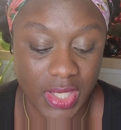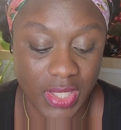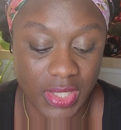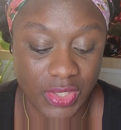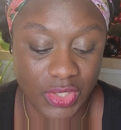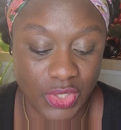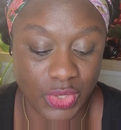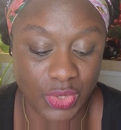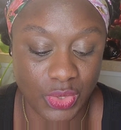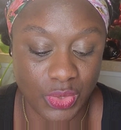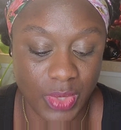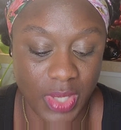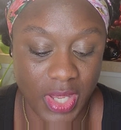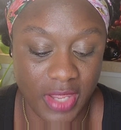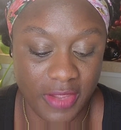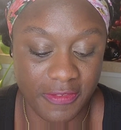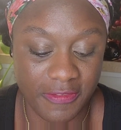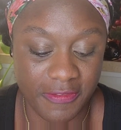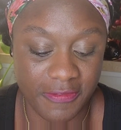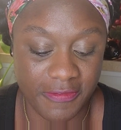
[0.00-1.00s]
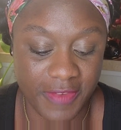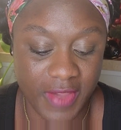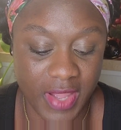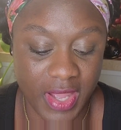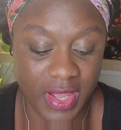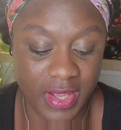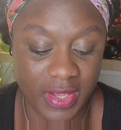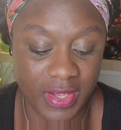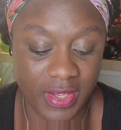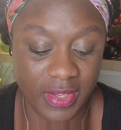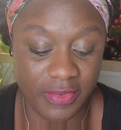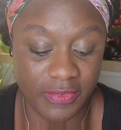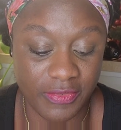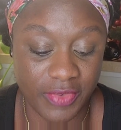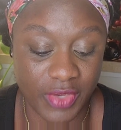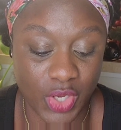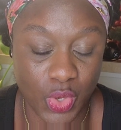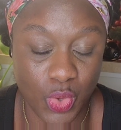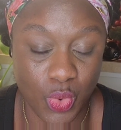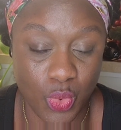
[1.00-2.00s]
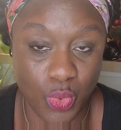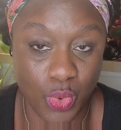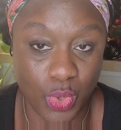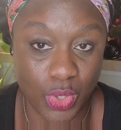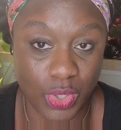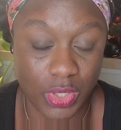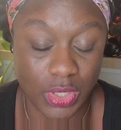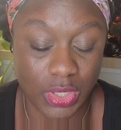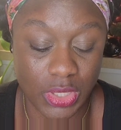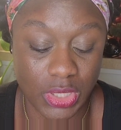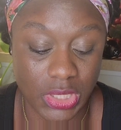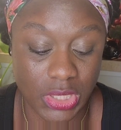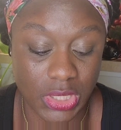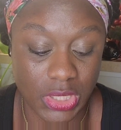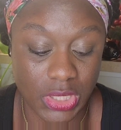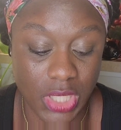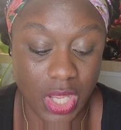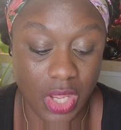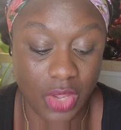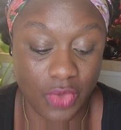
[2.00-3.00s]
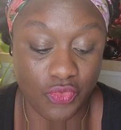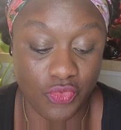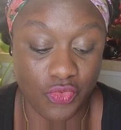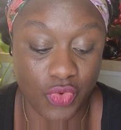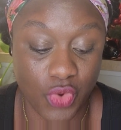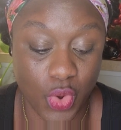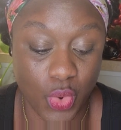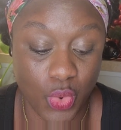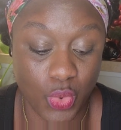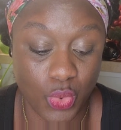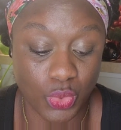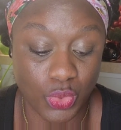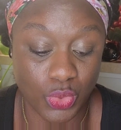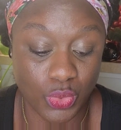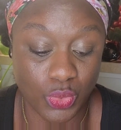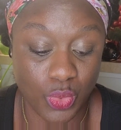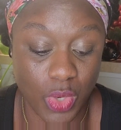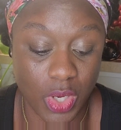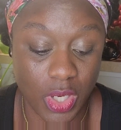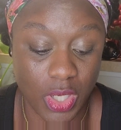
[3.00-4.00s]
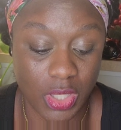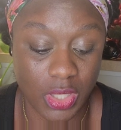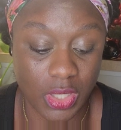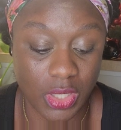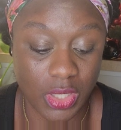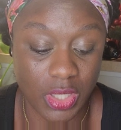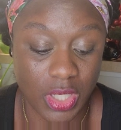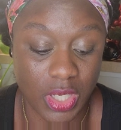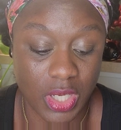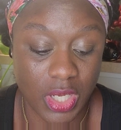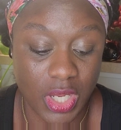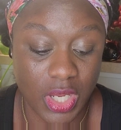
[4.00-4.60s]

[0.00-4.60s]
into a 5 quarts of cold water